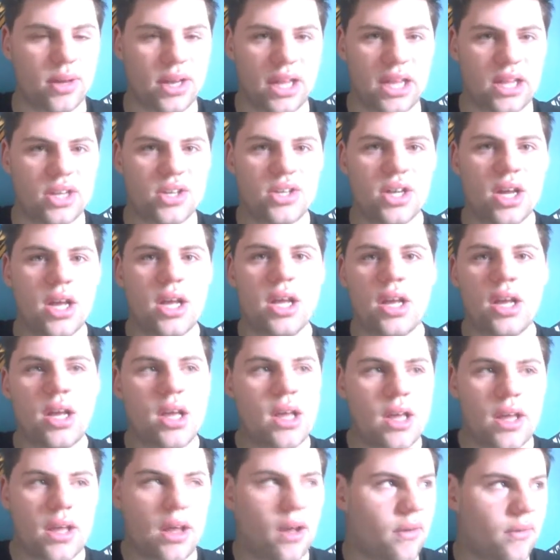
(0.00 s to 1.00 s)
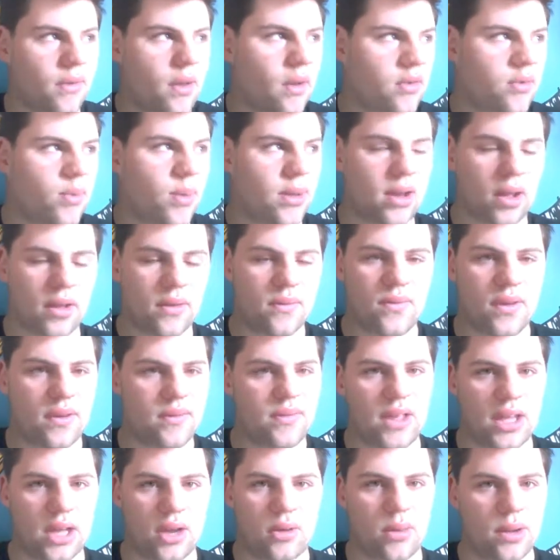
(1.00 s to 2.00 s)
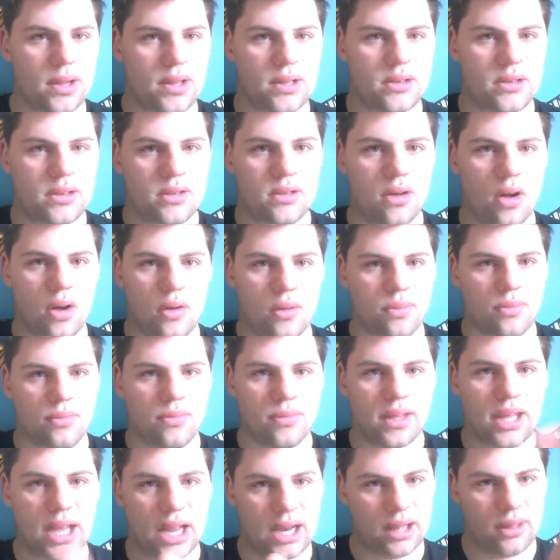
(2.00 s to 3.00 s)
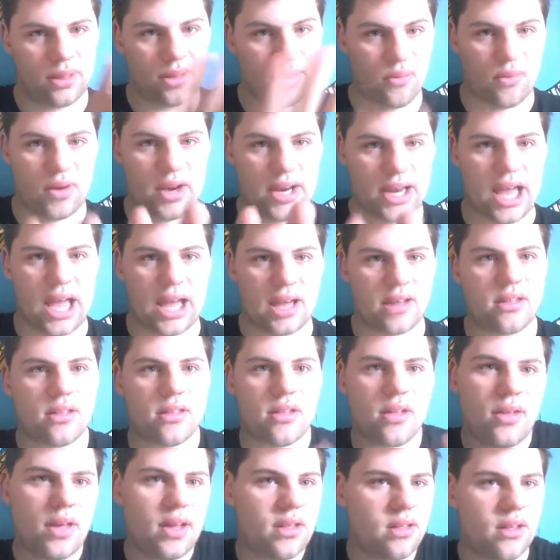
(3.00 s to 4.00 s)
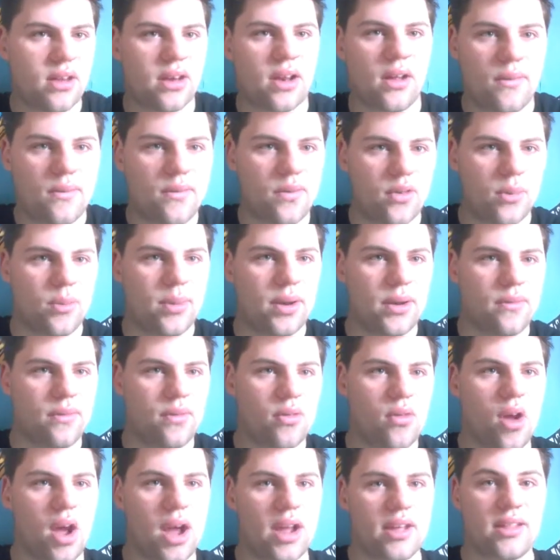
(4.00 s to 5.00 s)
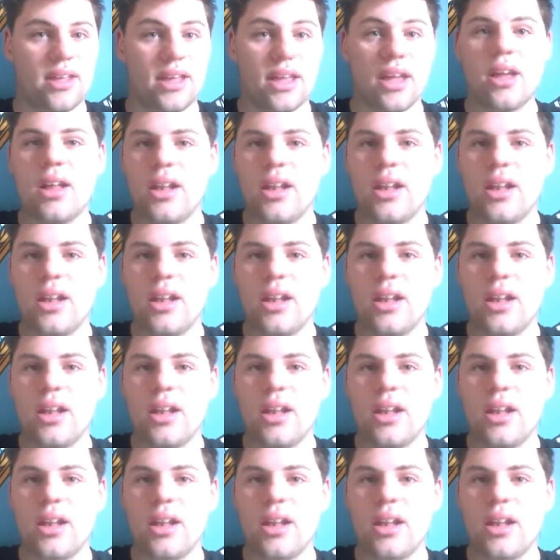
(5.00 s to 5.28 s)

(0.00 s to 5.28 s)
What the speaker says: I've spent like 15 quid on getting 3 decks, so that's enough for a bit of variety, at least for now.